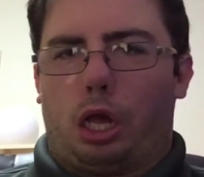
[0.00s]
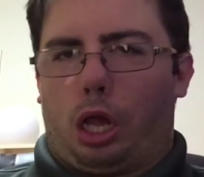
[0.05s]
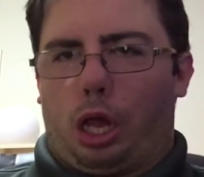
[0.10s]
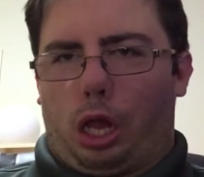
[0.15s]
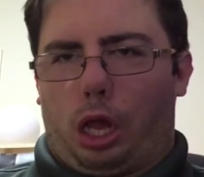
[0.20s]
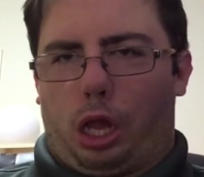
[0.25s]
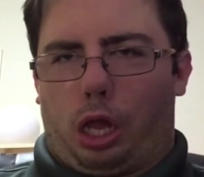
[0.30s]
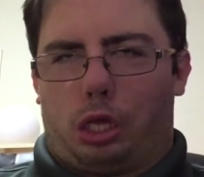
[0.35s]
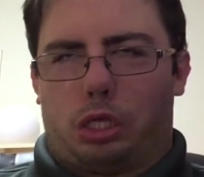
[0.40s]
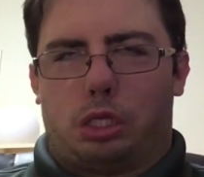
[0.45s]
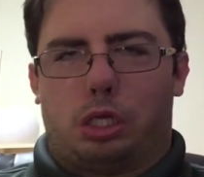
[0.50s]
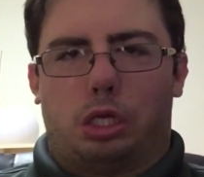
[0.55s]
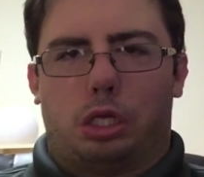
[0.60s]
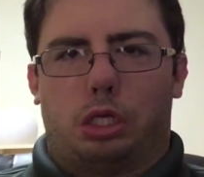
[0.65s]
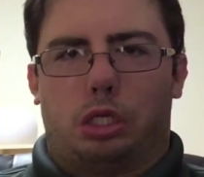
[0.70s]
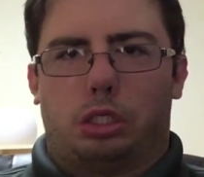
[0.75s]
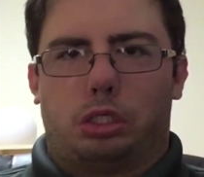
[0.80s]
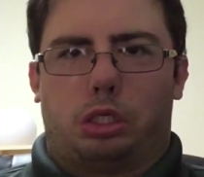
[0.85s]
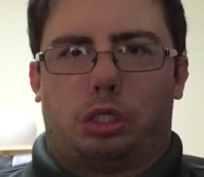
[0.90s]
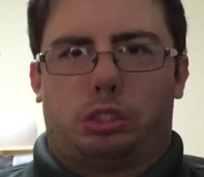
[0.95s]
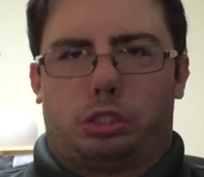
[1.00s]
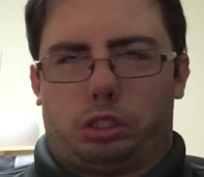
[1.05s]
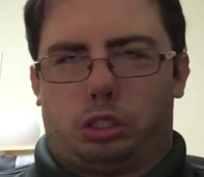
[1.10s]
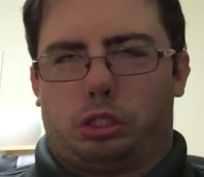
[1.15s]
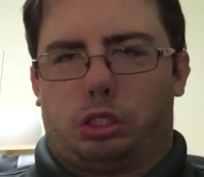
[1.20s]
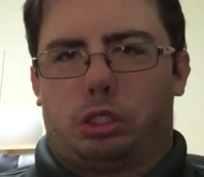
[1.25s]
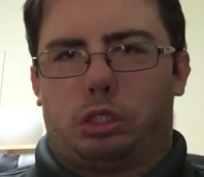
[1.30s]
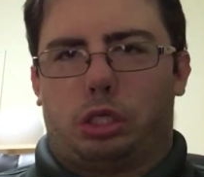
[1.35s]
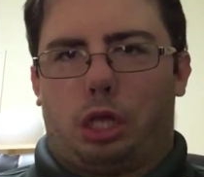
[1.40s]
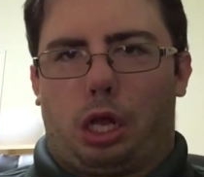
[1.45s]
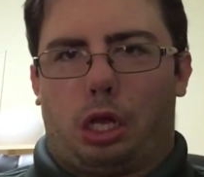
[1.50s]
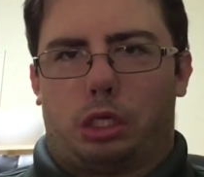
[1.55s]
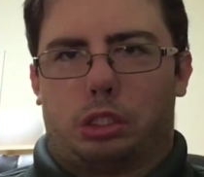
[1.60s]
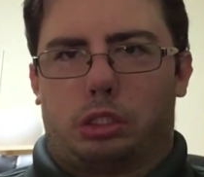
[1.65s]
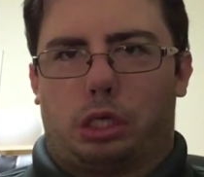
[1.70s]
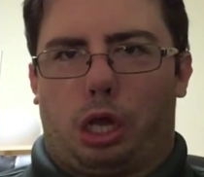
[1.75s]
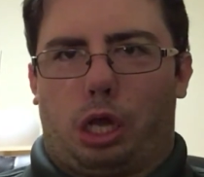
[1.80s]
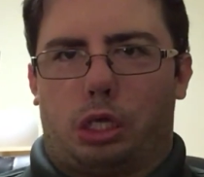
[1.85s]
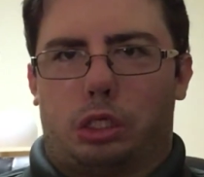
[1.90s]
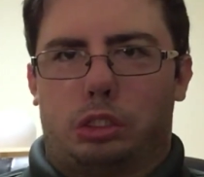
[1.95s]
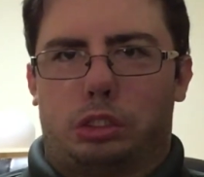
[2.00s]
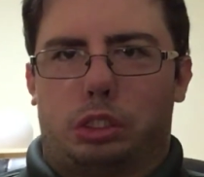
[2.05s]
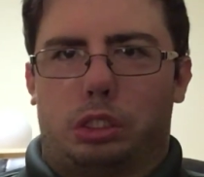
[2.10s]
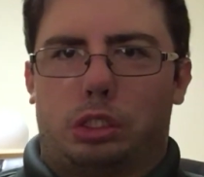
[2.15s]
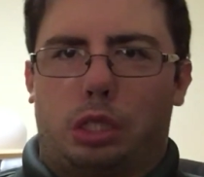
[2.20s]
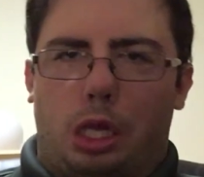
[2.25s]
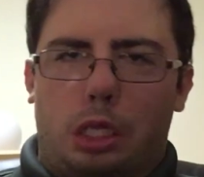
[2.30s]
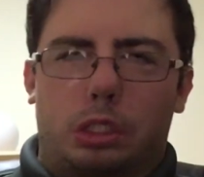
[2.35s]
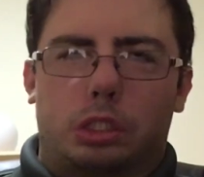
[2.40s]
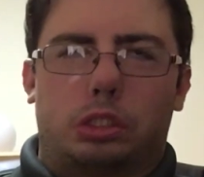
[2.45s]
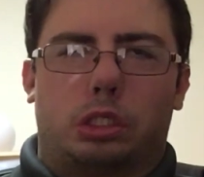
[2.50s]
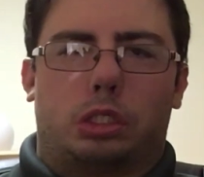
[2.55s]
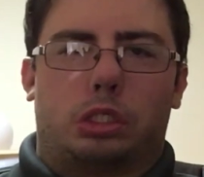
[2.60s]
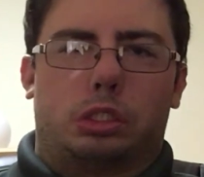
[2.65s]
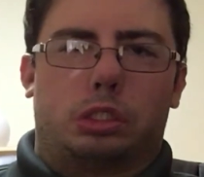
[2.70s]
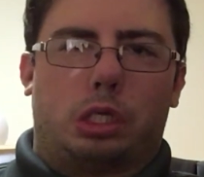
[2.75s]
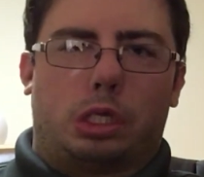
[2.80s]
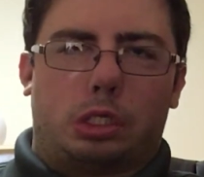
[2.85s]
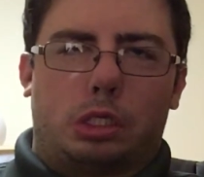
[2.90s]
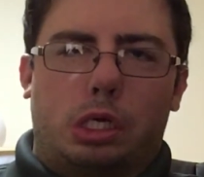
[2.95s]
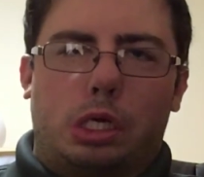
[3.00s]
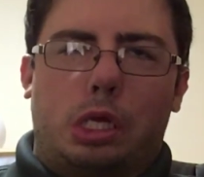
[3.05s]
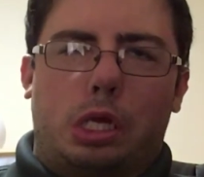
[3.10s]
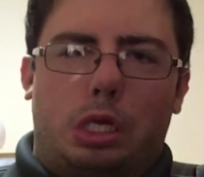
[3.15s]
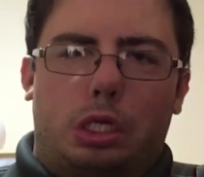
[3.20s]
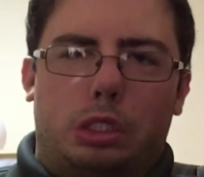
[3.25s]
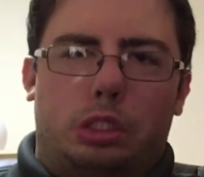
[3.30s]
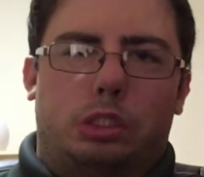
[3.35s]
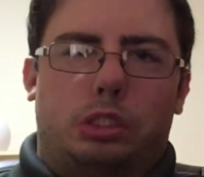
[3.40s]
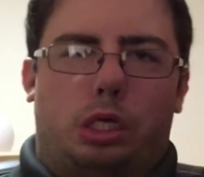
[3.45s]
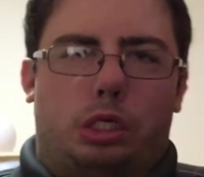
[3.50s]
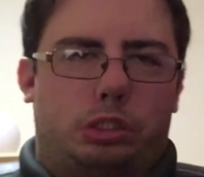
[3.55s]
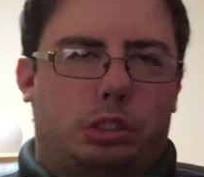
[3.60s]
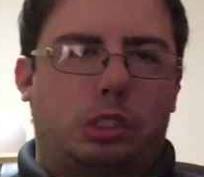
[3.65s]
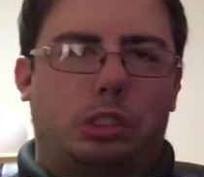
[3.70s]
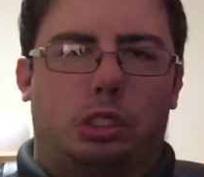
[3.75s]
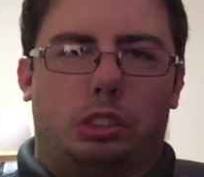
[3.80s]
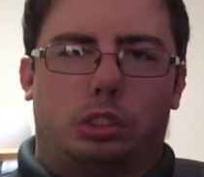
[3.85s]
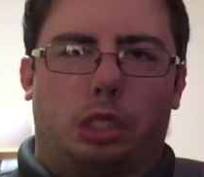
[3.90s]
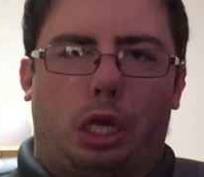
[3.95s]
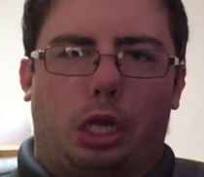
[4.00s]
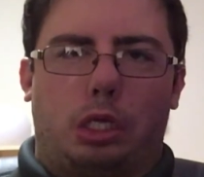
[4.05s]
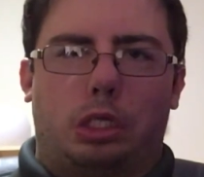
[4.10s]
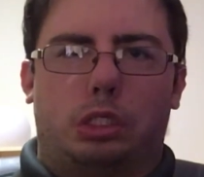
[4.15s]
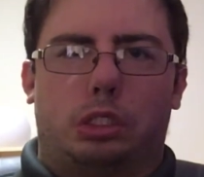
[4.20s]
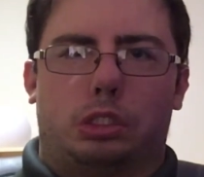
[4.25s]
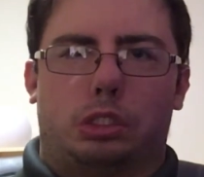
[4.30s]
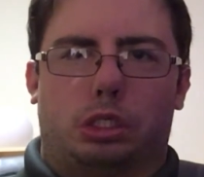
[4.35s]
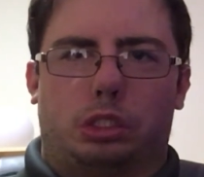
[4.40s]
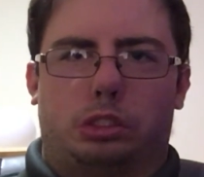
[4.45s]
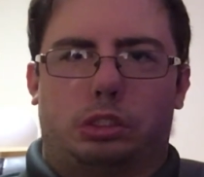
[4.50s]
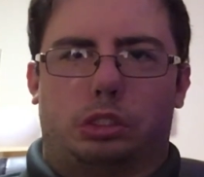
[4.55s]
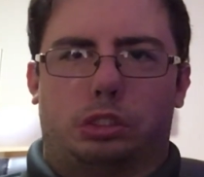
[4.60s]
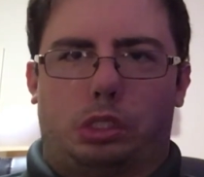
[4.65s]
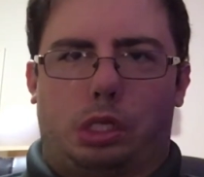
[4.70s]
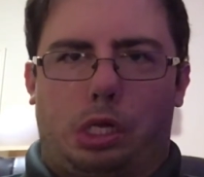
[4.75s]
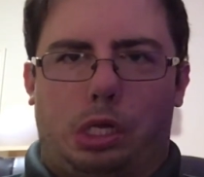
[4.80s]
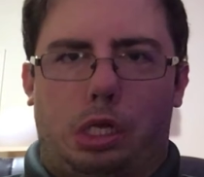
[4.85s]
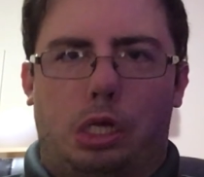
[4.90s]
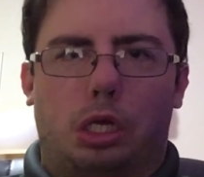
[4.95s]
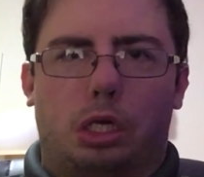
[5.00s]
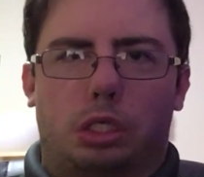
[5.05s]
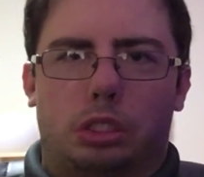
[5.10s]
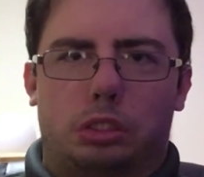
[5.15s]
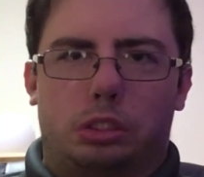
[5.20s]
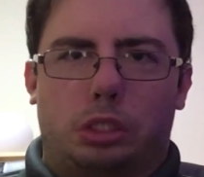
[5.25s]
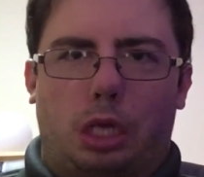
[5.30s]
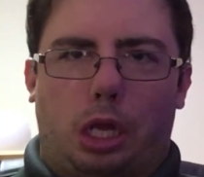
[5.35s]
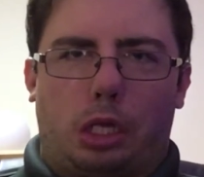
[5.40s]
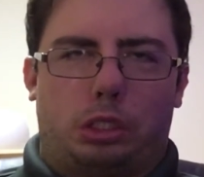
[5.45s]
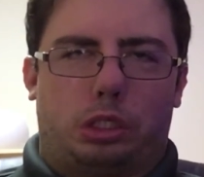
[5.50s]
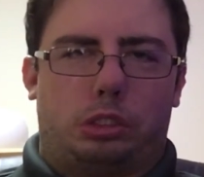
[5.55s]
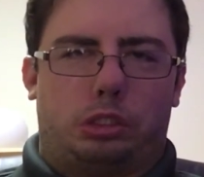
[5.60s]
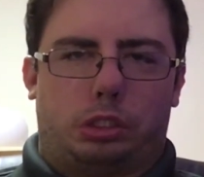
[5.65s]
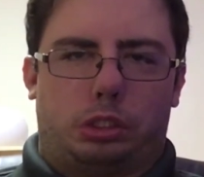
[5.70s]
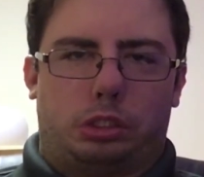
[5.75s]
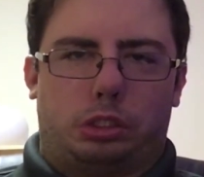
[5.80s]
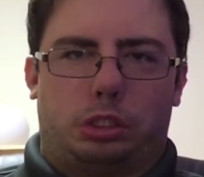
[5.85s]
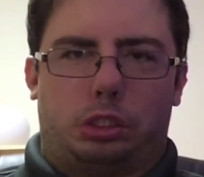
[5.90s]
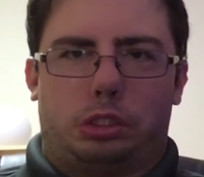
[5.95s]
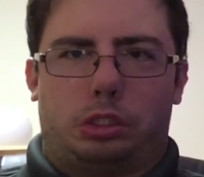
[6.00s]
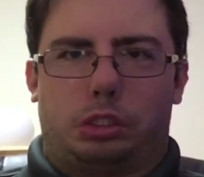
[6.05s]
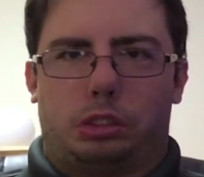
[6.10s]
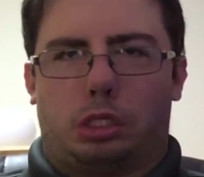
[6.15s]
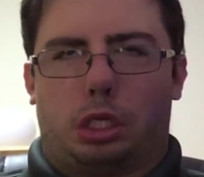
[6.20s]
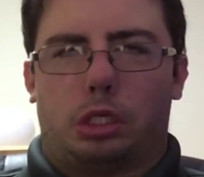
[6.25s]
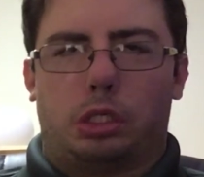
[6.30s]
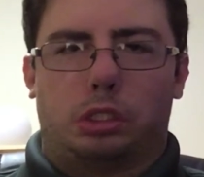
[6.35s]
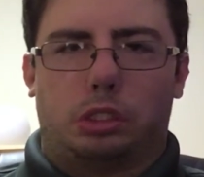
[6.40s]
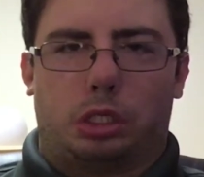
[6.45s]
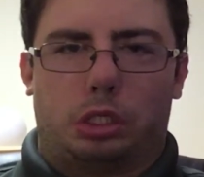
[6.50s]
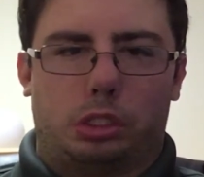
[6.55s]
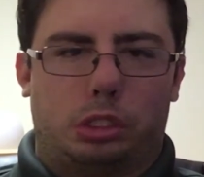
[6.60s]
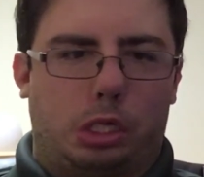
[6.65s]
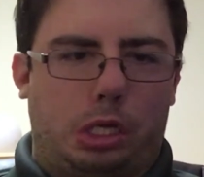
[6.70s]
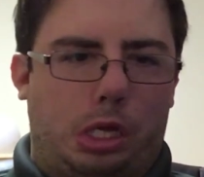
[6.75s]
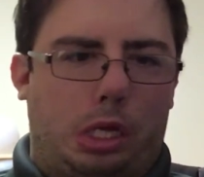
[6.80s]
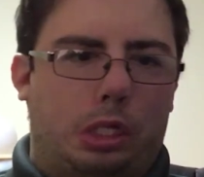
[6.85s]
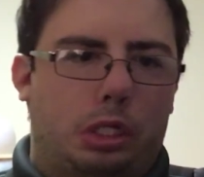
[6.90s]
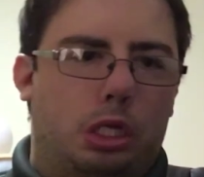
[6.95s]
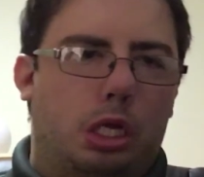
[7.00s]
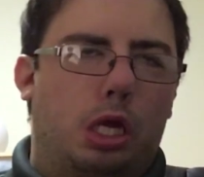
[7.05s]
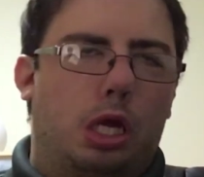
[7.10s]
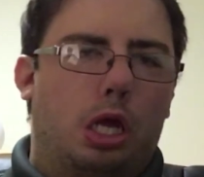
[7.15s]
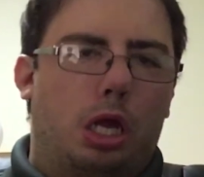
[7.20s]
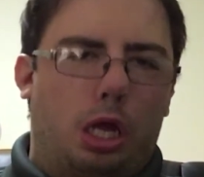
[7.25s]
on the Surface laptop. So that was a very interesting design choice for me by the Surface development team.